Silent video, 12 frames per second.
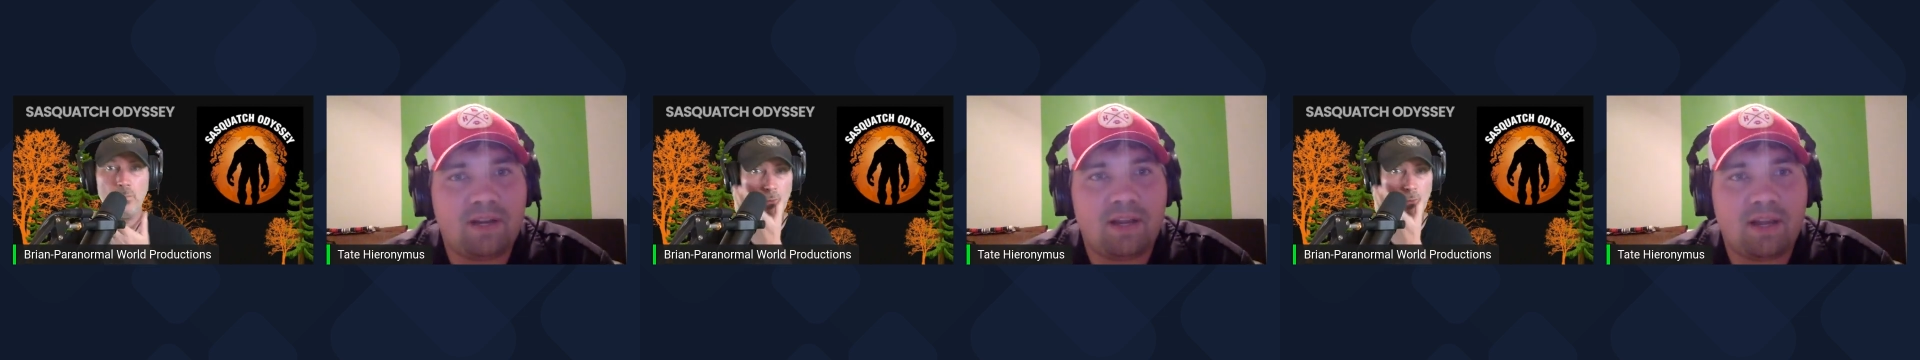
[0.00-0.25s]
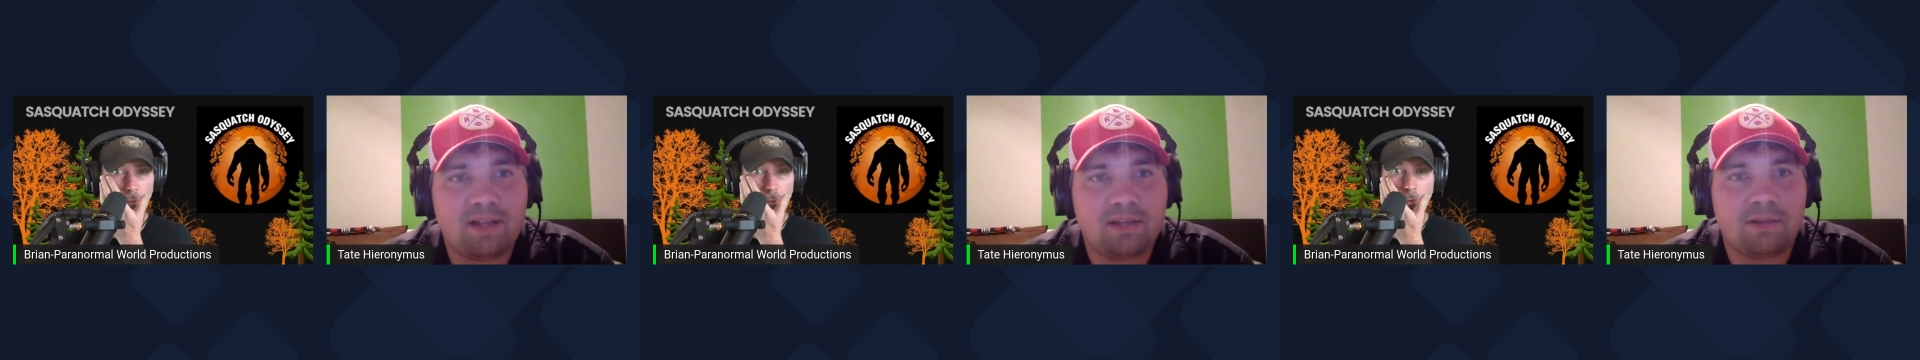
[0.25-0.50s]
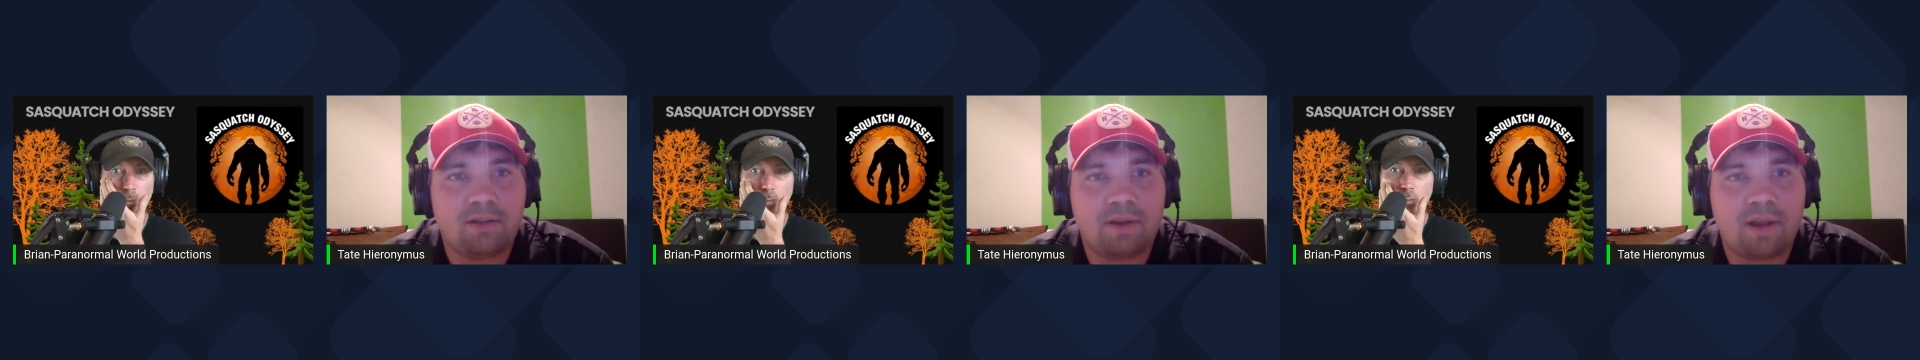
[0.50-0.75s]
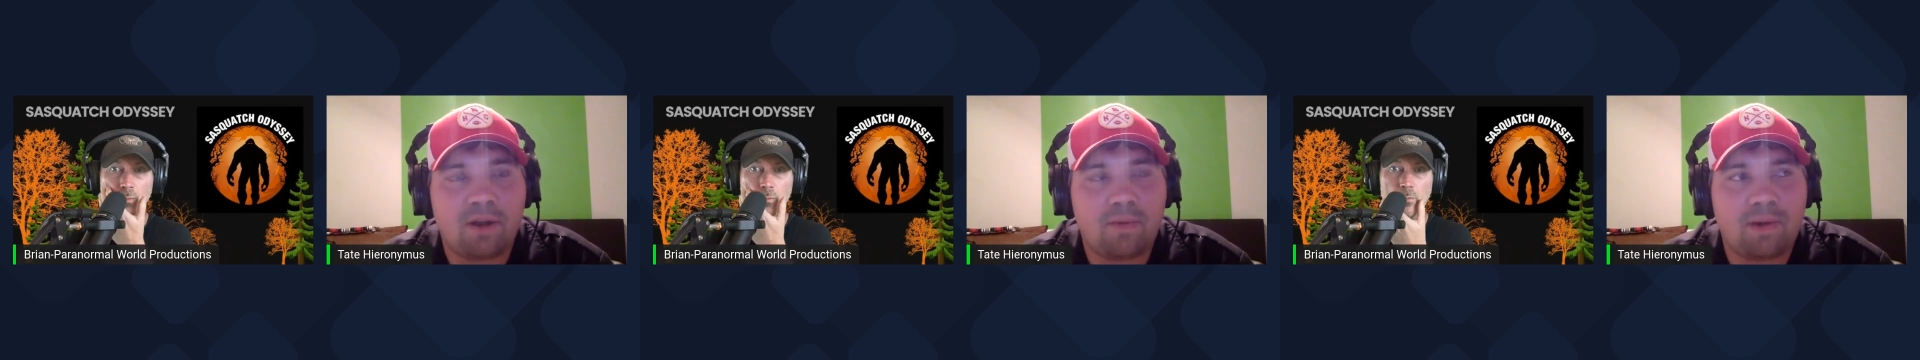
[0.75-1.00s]
Speaker 1: I had something
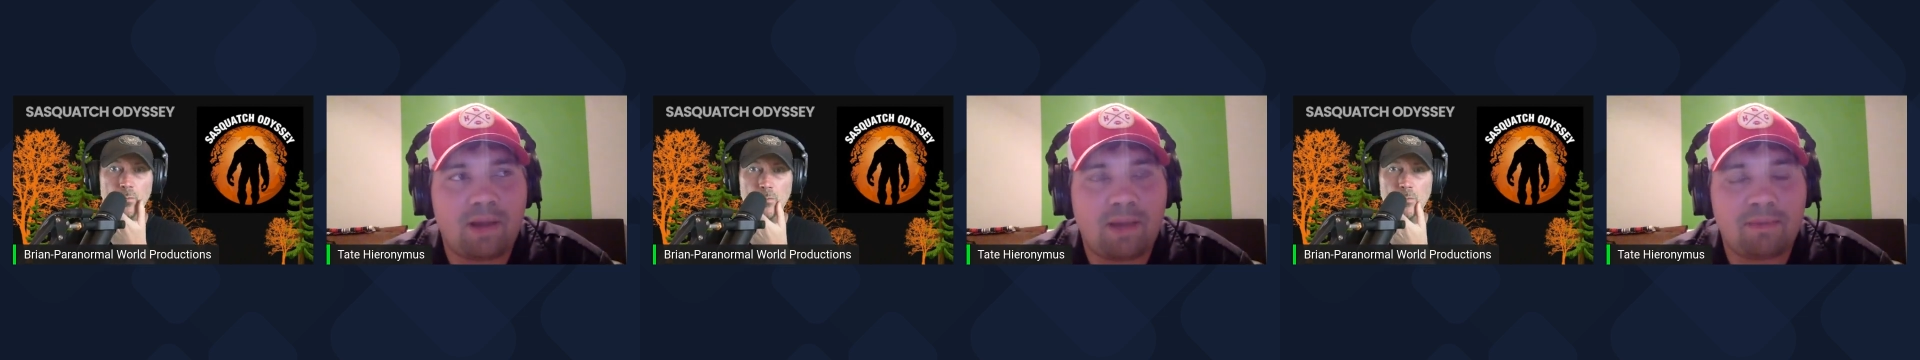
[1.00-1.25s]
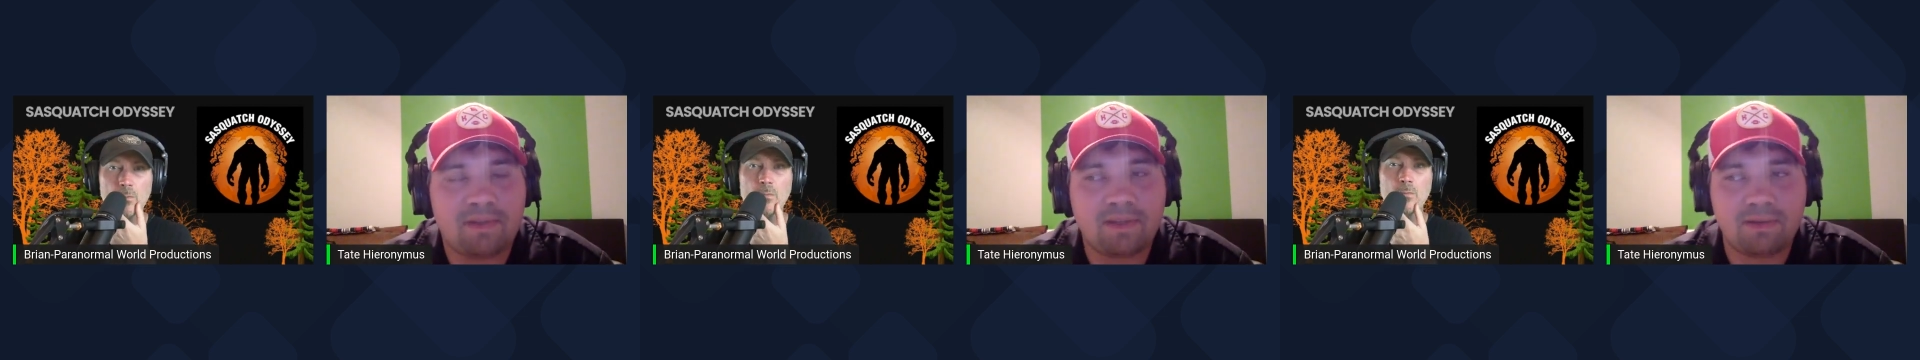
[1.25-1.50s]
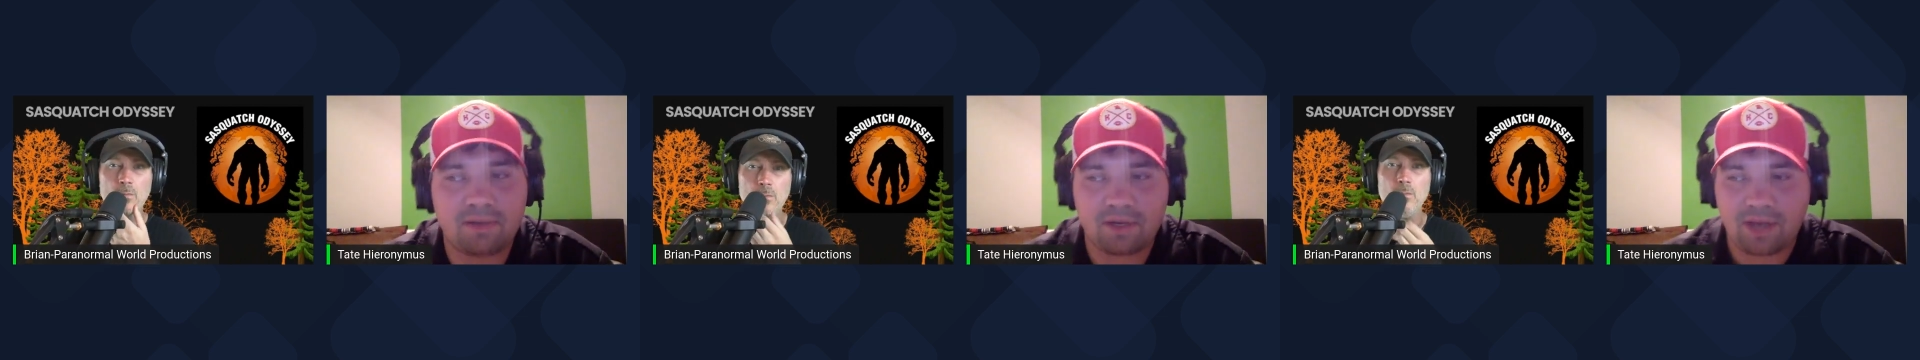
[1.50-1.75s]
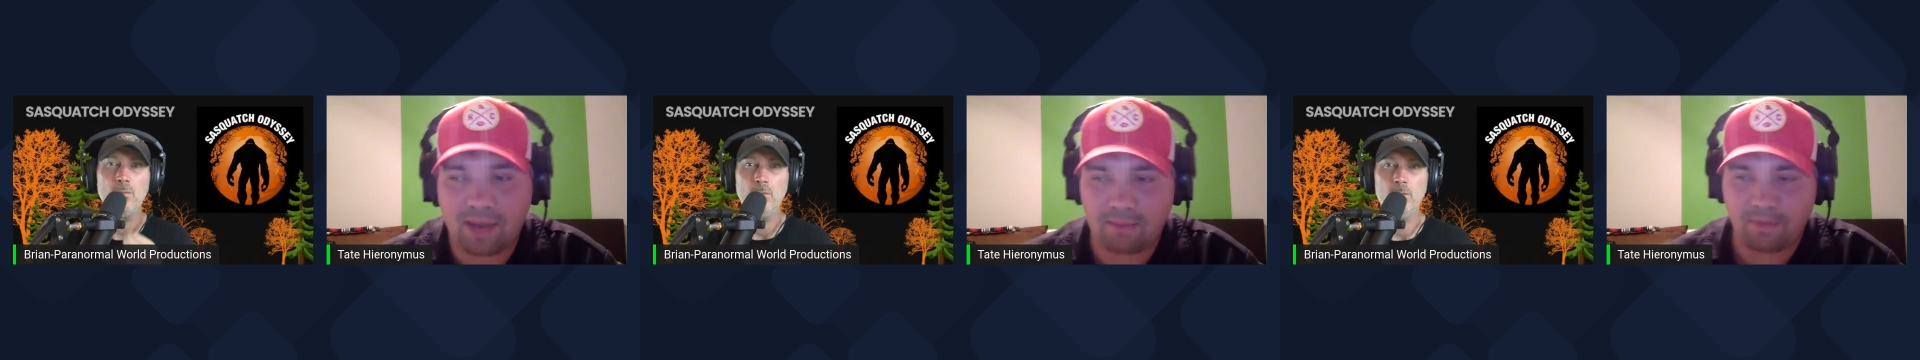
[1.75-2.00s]
kind of weird happen. Something
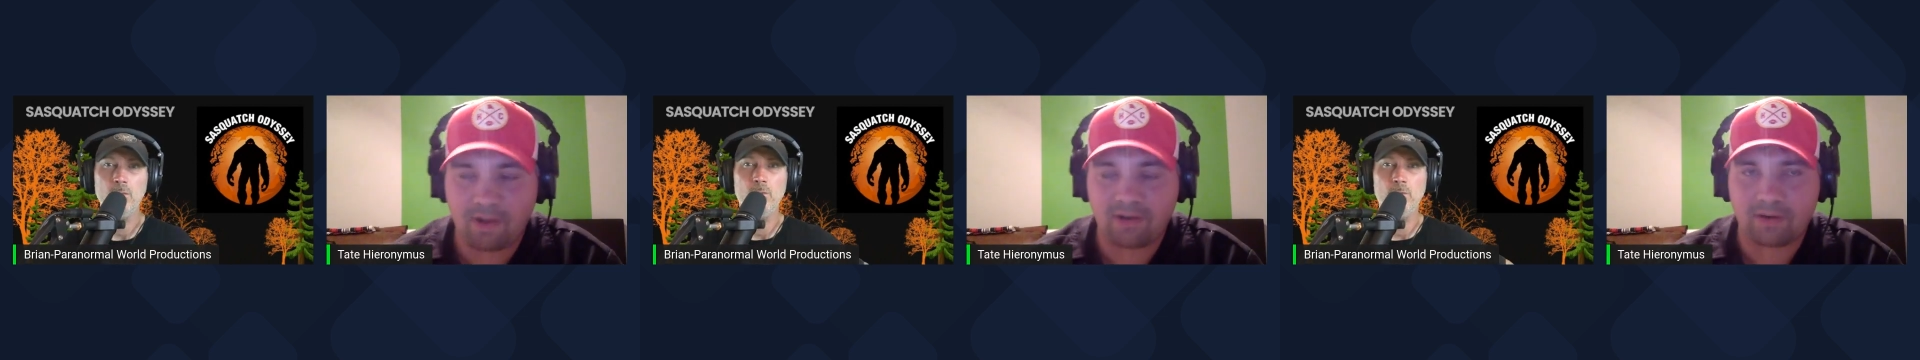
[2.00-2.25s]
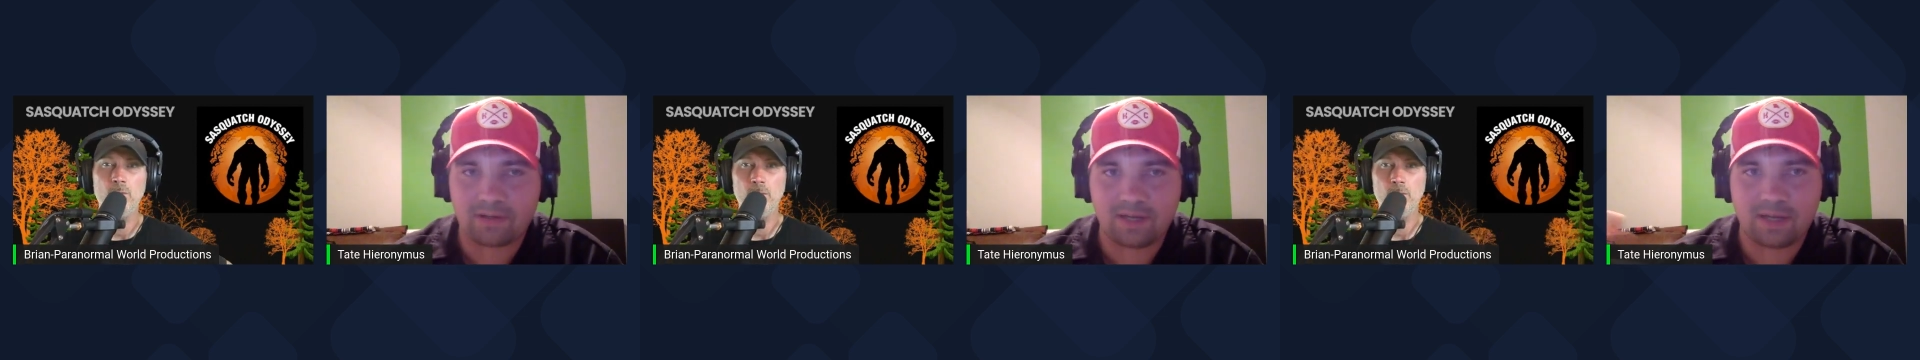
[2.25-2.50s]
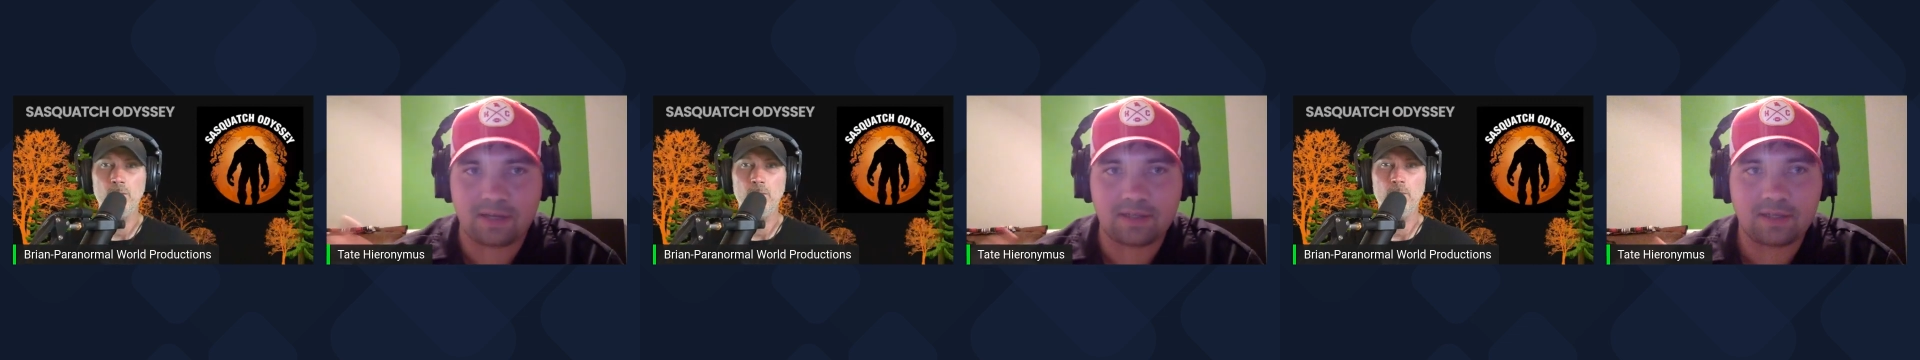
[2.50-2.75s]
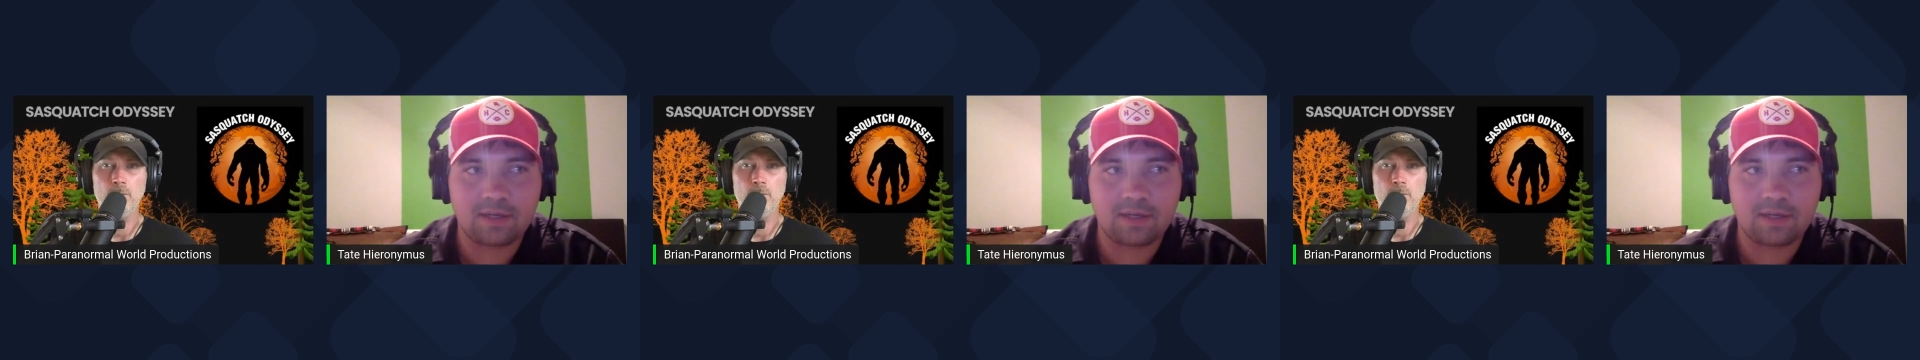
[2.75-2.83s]
came around our tent.